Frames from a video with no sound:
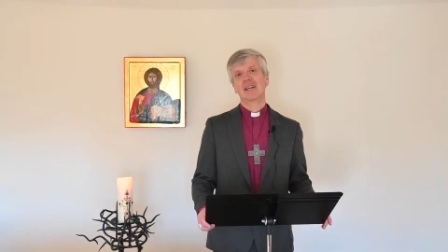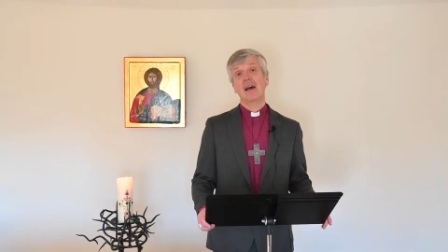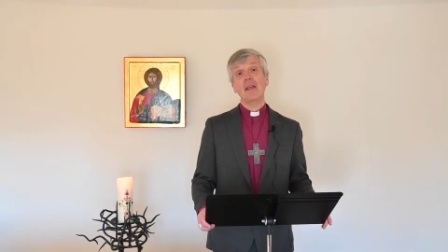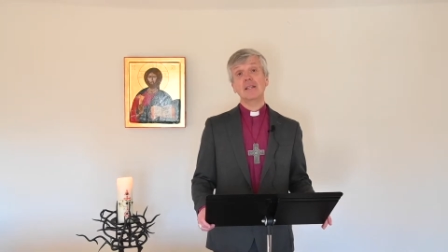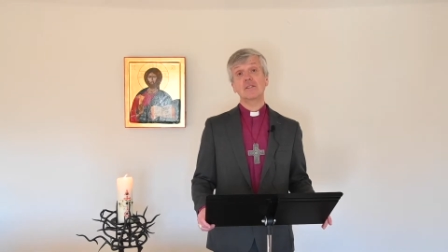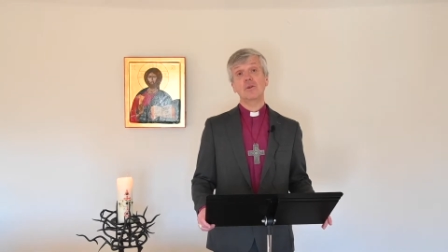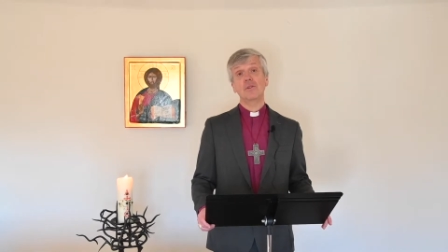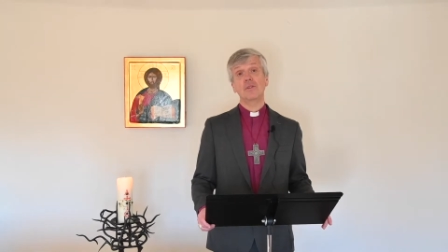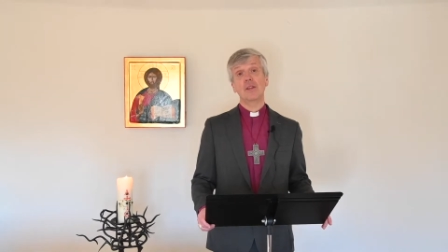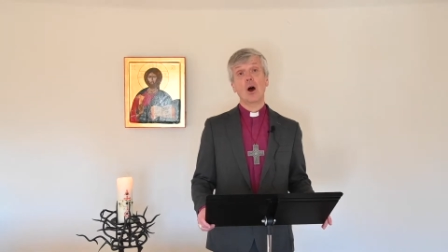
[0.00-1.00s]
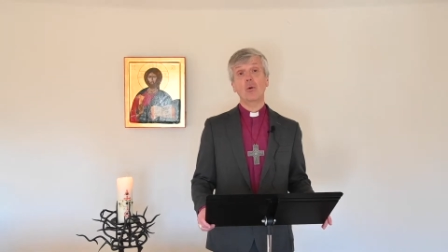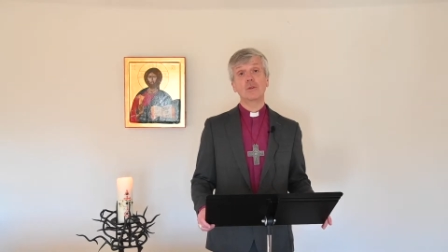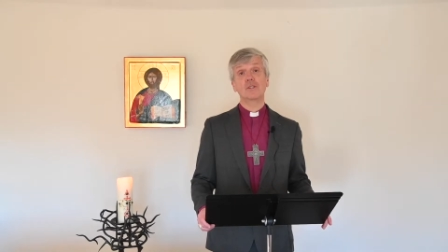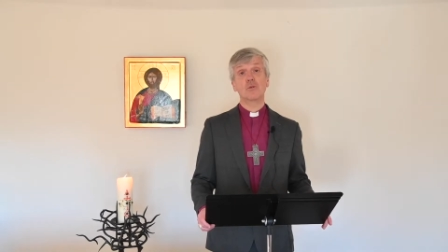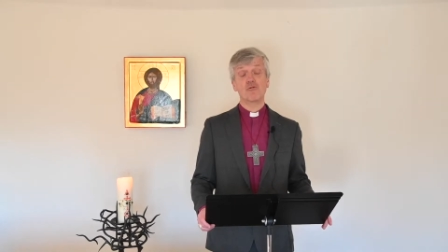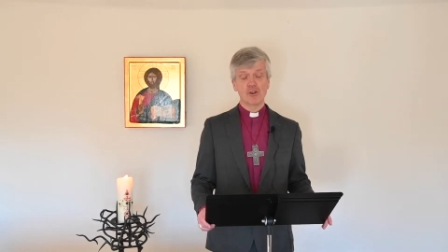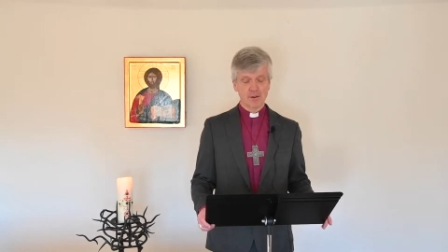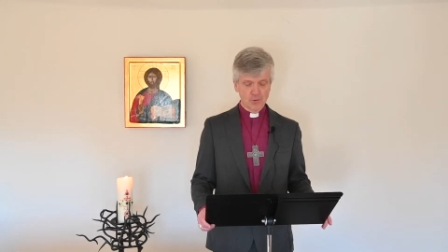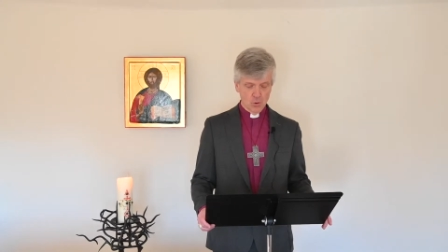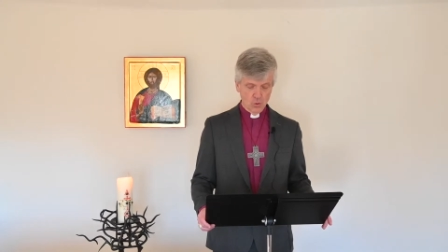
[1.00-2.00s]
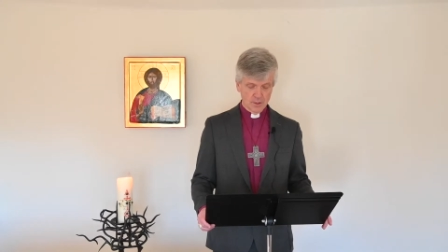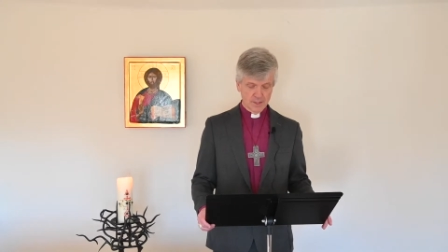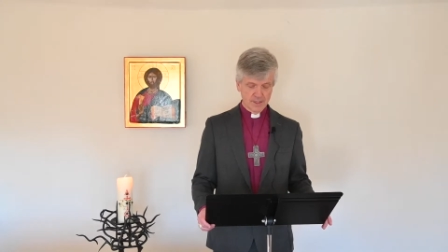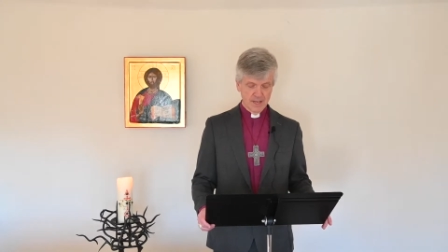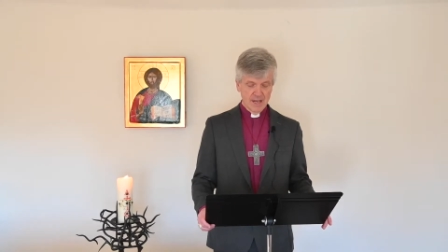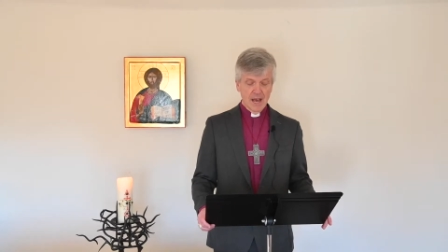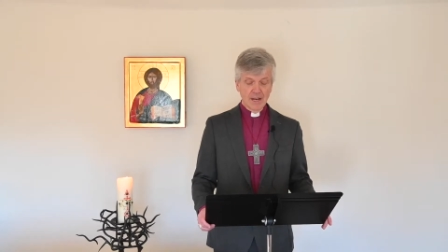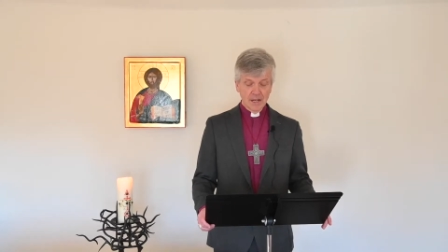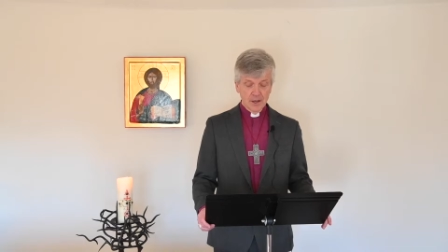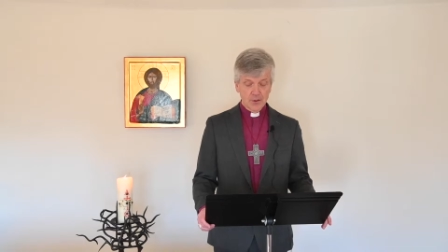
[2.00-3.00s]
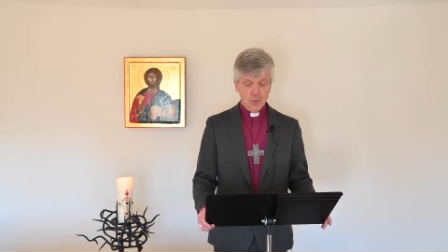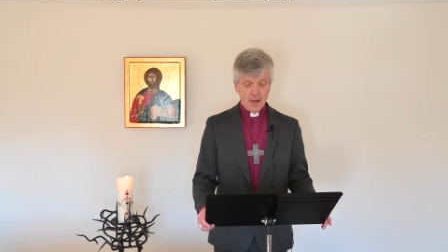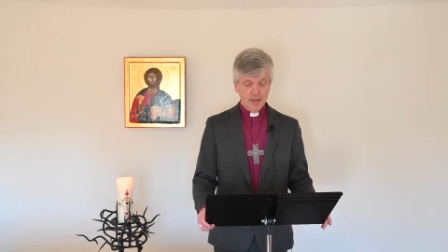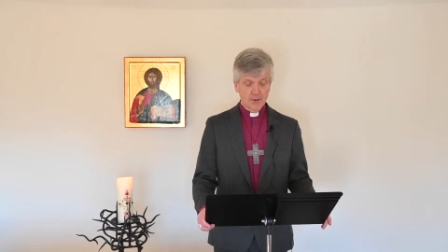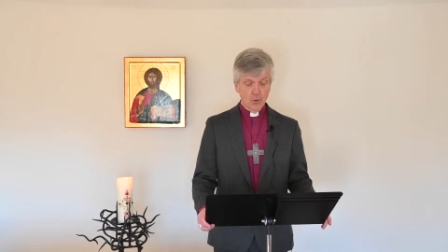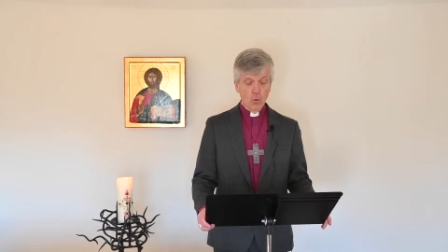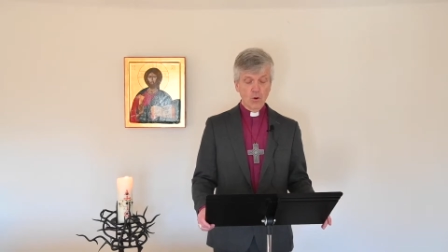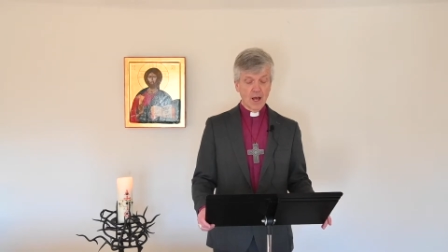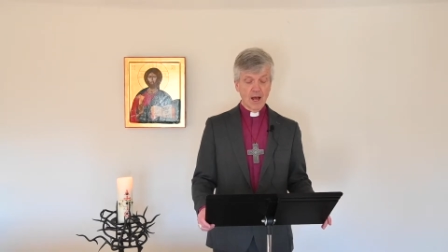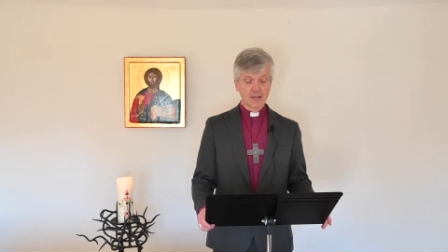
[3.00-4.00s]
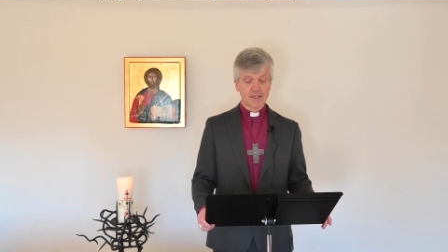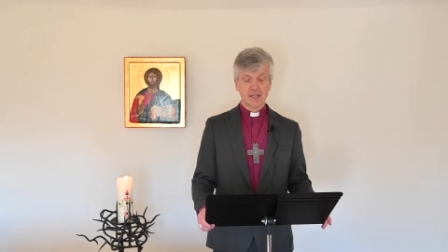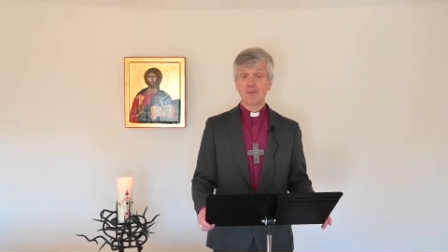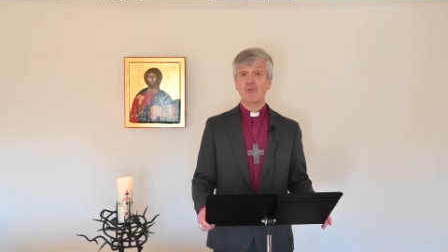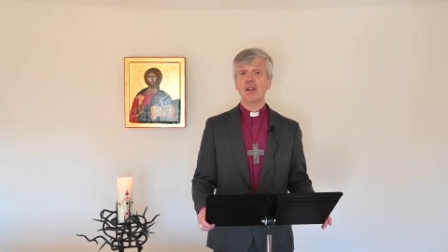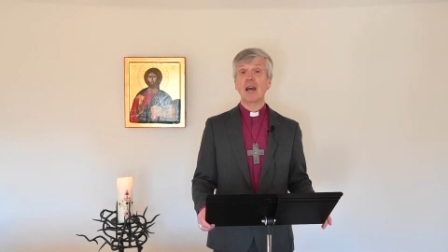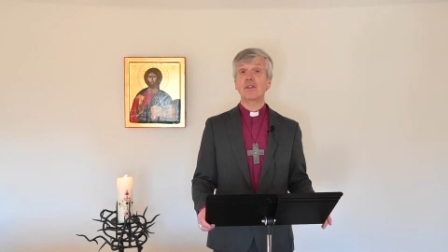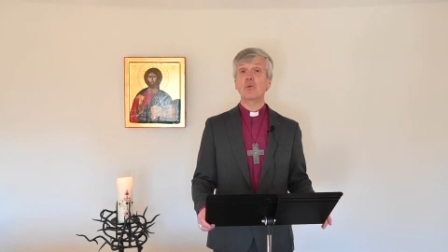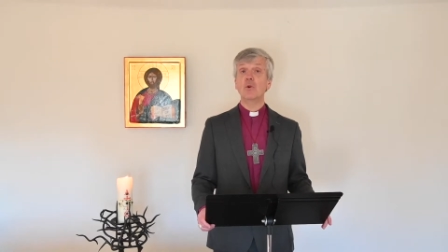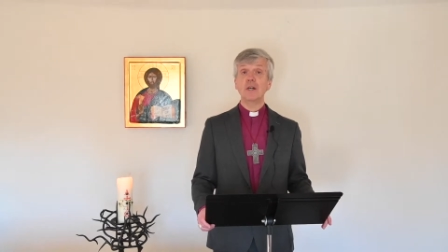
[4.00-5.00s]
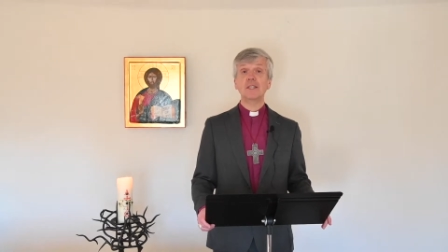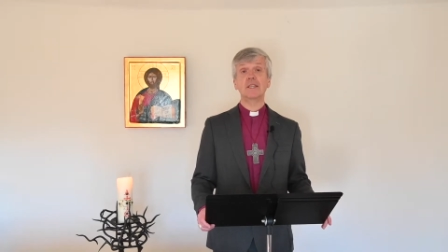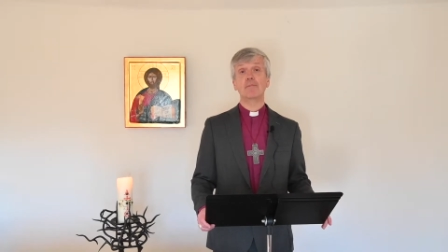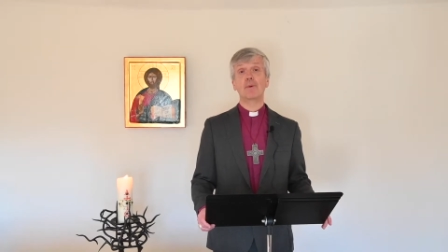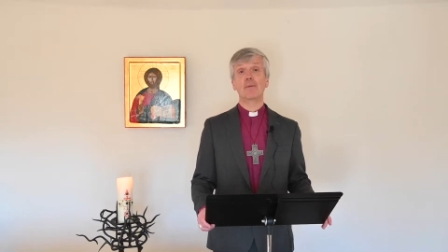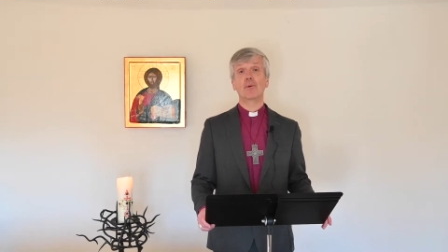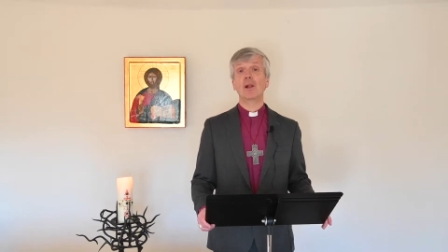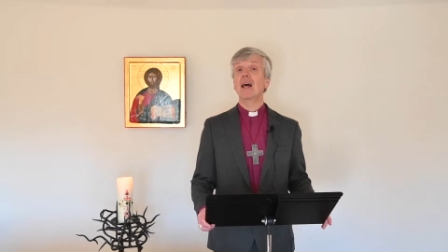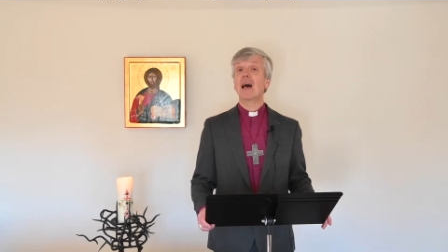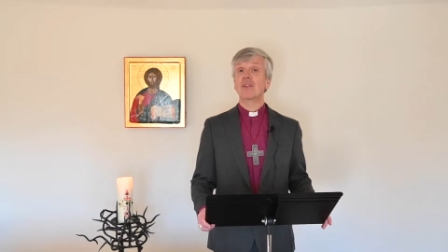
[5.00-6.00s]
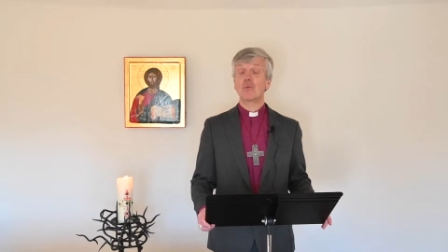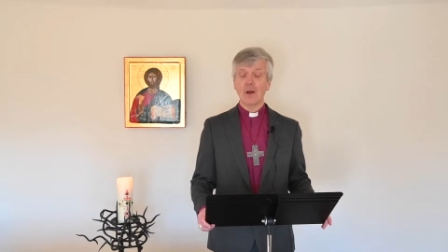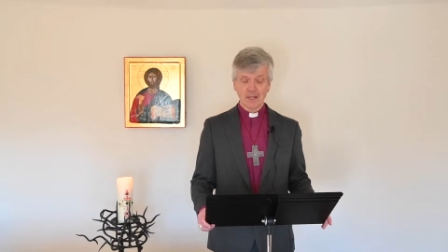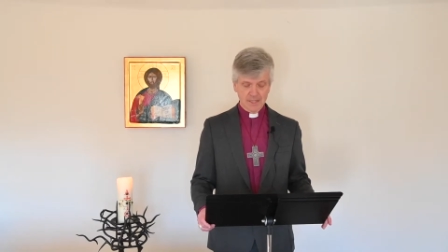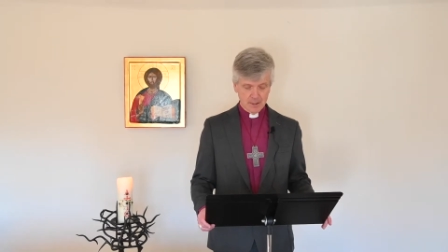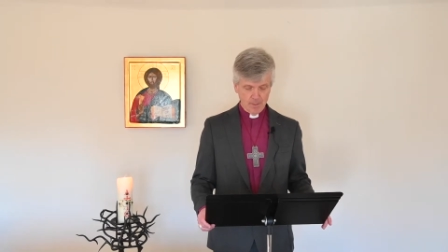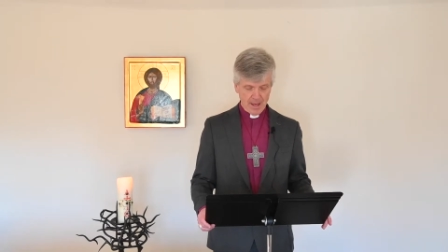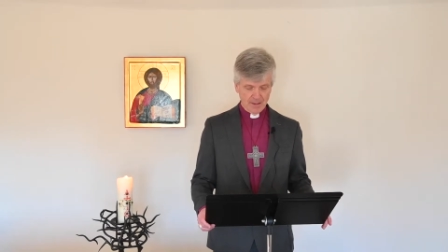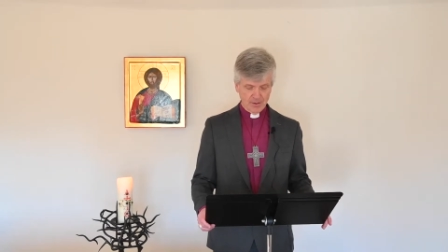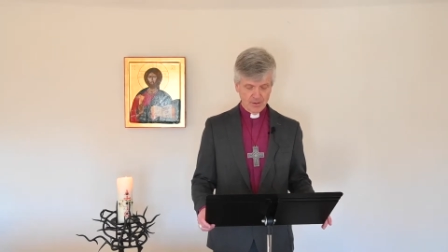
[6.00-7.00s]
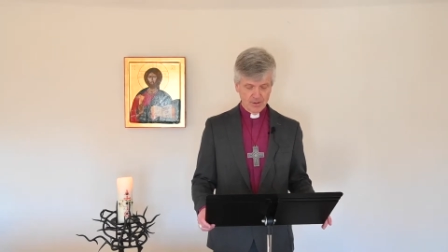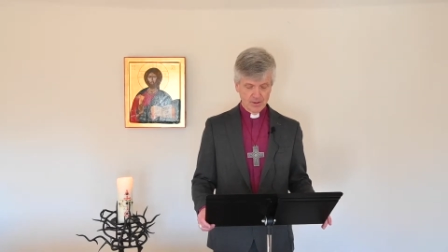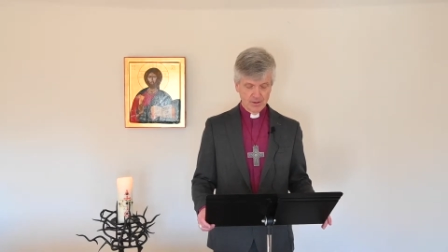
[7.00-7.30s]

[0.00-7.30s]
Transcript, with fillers: And that's not the whole story, of course, and earthquakes of all kinds can bring out the worst in people as well as the best,